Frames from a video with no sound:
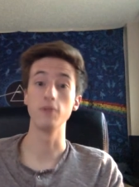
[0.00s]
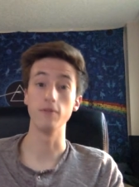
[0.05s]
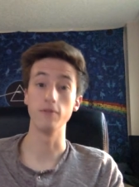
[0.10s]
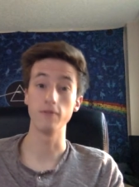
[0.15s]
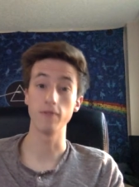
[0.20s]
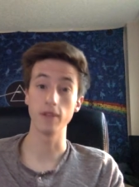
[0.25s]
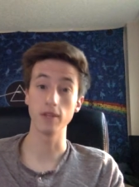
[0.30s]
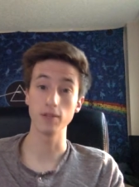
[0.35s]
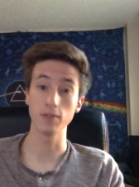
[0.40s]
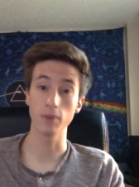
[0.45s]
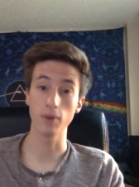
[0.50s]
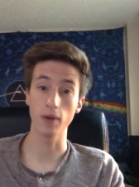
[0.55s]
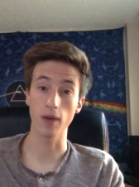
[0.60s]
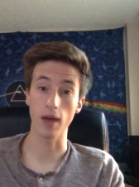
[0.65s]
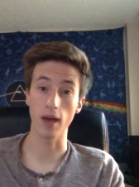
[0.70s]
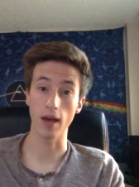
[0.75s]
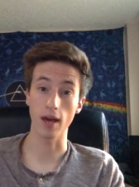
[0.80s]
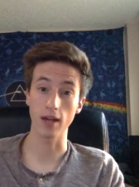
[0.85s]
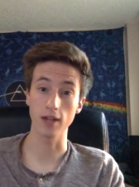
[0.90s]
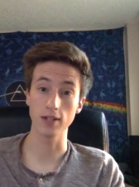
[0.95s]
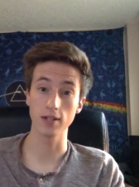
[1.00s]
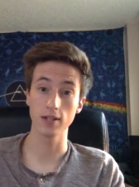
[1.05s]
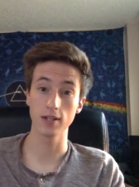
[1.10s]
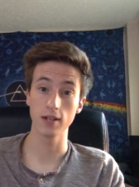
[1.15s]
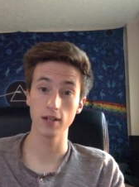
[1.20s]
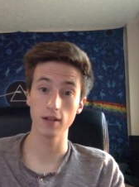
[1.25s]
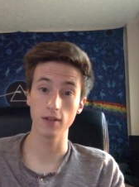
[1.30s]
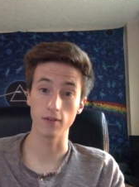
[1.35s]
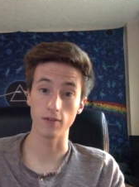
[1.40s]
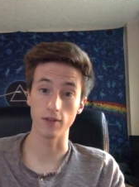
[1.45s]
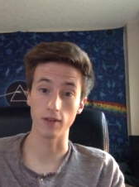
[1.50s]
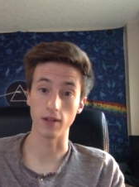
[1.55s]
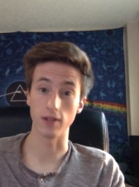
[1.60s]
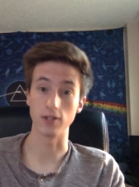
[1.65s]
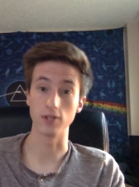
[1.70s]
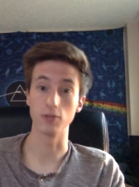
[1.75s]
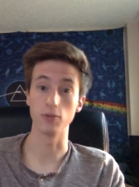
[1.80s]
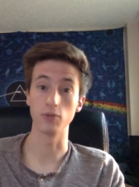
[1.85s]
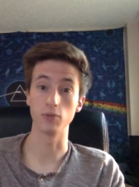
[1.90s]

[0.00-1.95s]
the Facebook Ads interface,